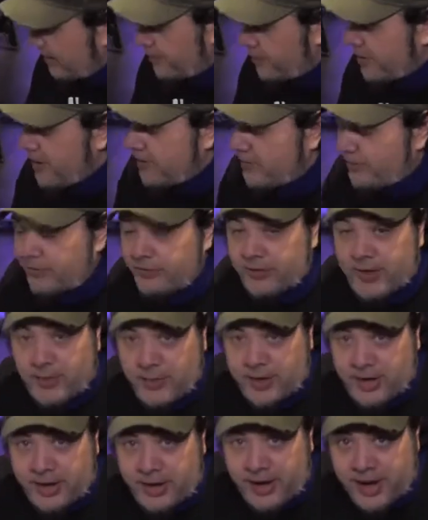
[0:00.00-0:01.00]
a prince that
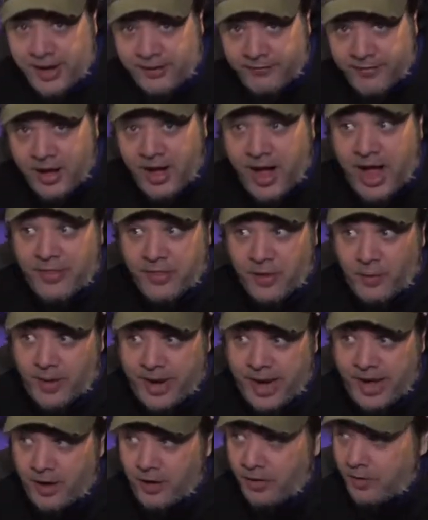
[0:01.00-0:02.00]
we didn't have. I thought
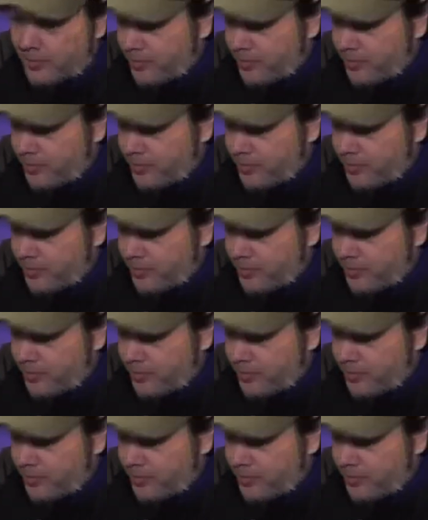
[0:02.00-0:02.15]
we had all the